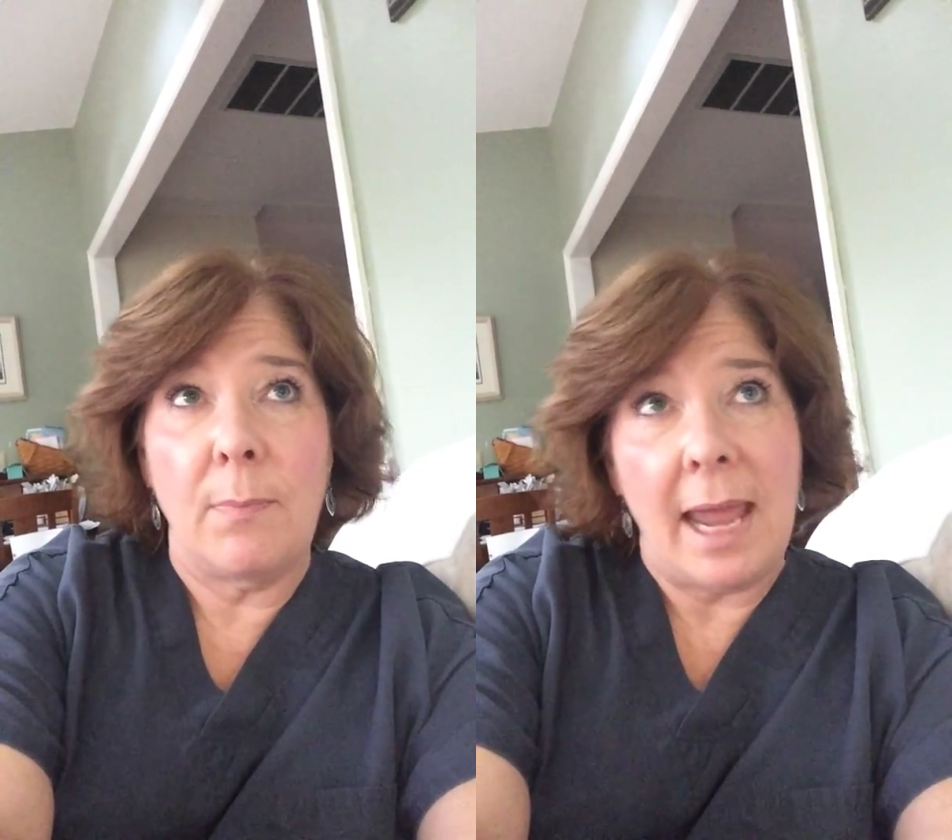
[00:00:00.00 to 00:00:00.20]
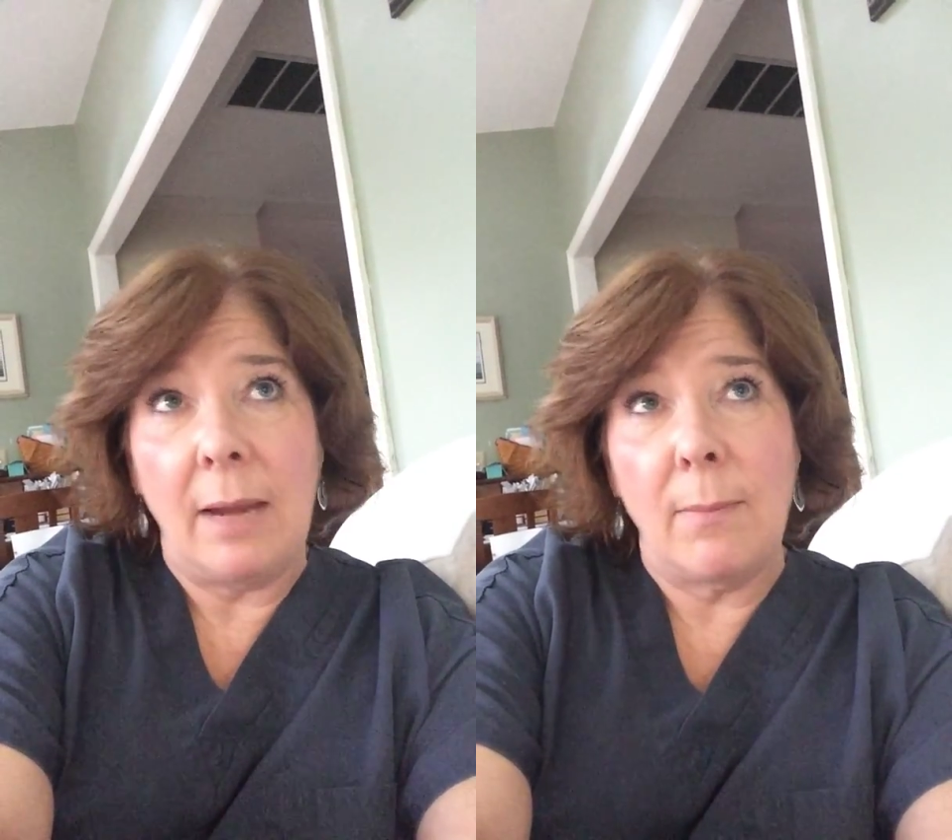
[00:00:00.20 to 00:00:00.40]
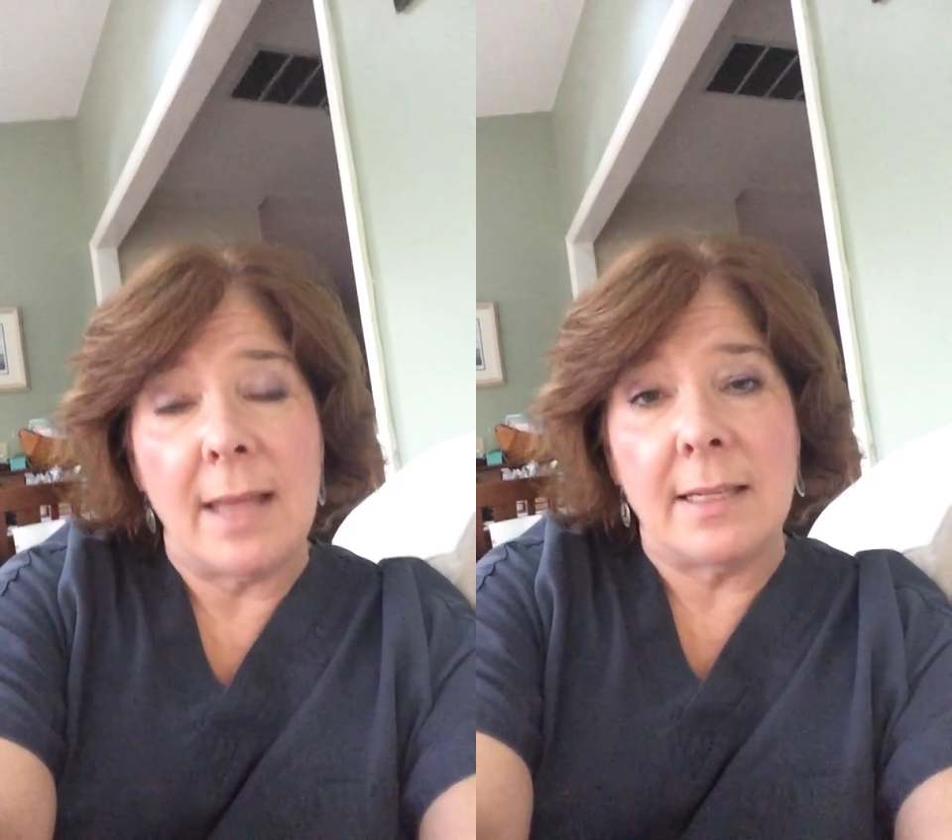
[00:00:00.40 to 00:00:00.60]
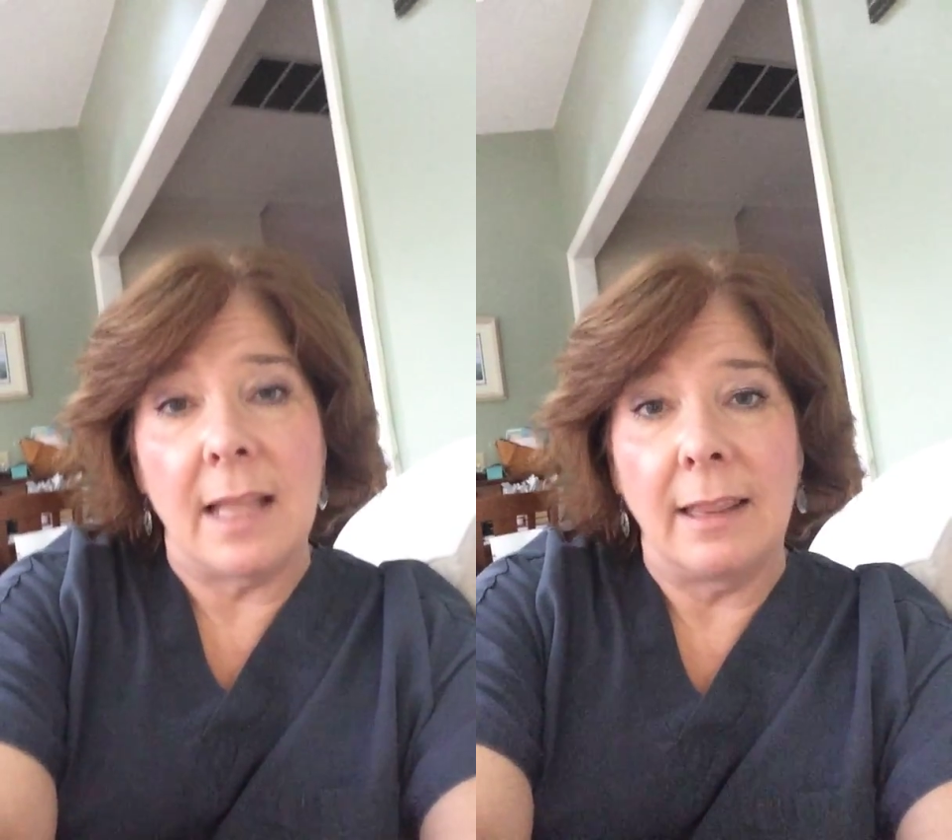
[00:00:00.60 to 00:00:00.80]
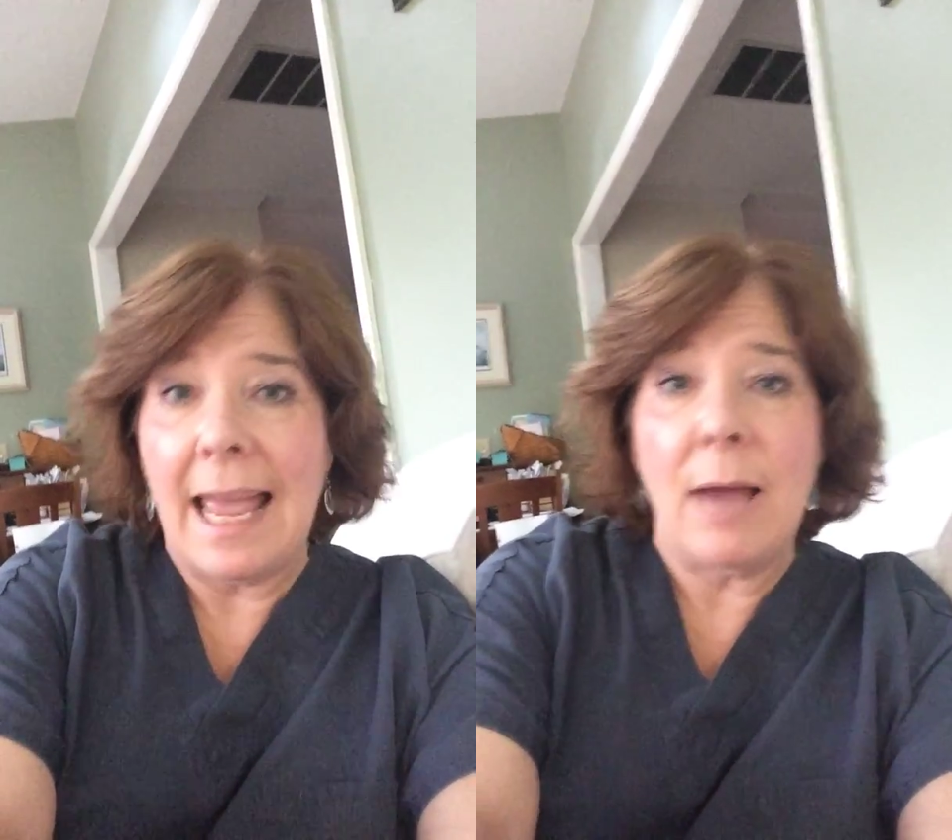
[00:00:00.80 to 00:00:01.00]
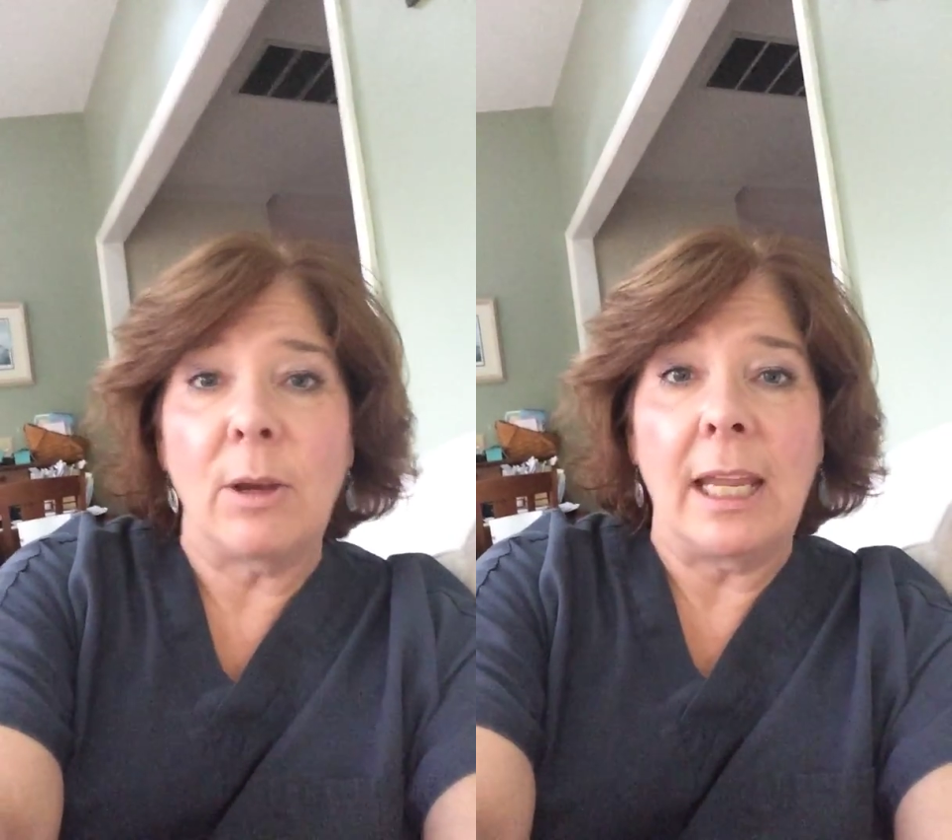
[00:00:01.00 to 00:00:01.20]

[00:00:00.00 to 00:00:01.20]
pain meds allowed